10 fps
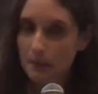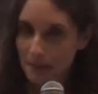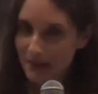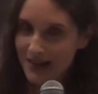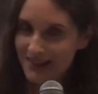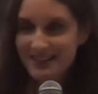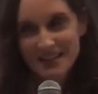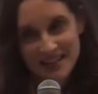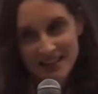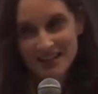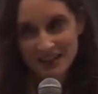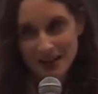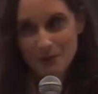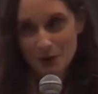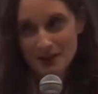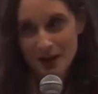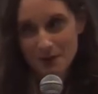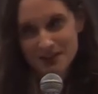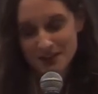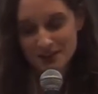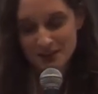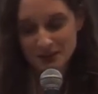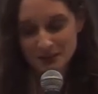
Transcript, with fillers: But I think I get it a lot more now as an adult.